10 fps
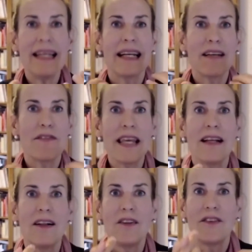
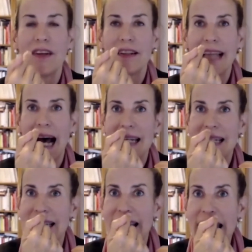revealed that
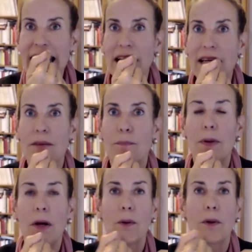they
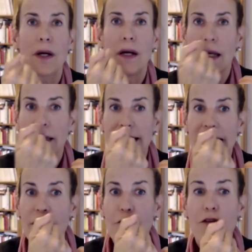broke
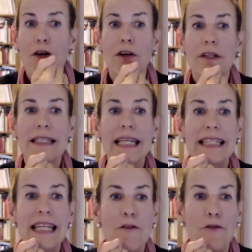the four teeth
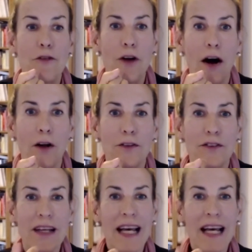in front